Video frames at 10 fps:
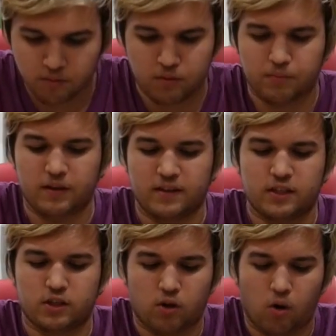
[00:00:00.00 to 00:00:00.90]
you wouldn't
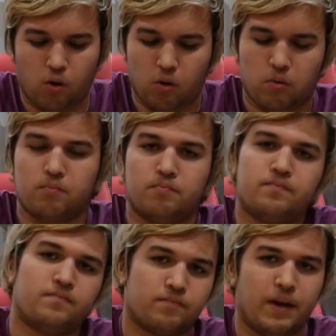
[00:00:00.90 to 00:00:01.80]
this is a whole
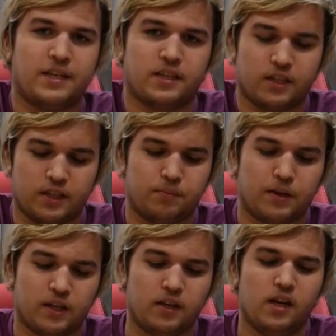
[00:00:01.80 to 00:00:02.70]
basically
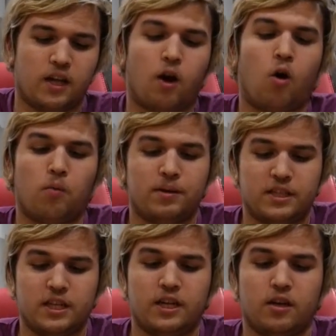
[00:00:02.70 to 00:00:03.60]
speaking like a whole
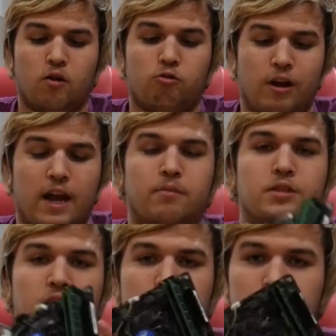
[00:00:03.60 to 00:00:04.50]
PC, you know, RAM,
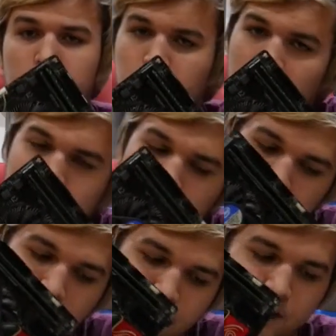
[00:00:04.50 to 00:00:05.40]
CPU, I guess
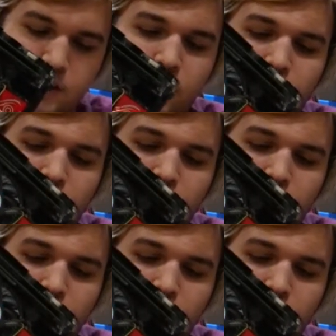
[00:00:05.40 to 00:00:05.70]
graphics, you